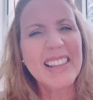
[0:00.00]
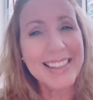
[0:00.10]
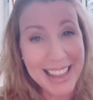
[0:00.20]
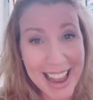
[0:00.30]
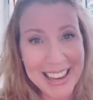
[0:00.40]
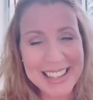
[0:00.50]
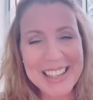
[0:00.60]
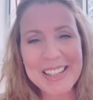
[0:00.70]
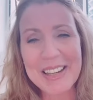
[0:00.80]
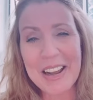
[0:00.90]
That
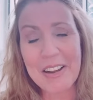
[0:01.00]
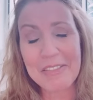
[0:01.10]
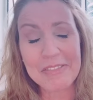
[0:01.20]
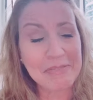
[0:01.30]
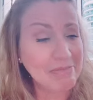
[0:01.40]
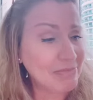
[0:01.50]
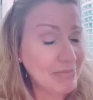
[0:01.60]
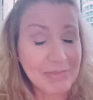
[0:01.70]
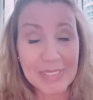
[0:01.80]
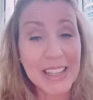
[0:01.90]
is enough.
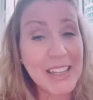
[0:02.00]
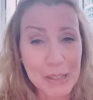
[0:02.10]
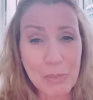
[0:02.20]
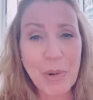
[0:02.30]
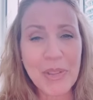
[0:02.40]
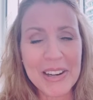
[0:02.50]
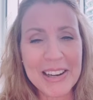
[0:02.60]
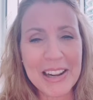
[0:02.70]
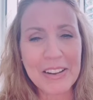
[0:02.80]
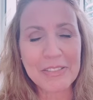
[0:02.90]
It's more than
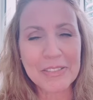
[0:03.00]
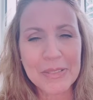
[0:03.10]
enough.